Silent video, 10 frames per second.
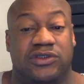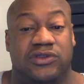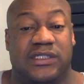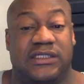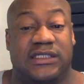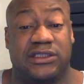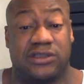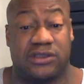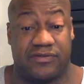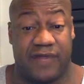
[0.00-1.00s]
26
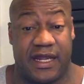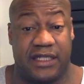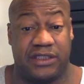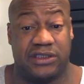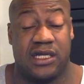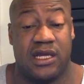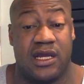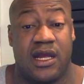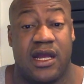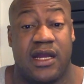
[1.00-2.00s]
years of age,
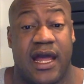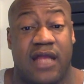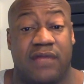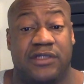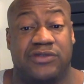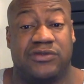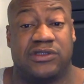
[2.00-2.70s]
an elementary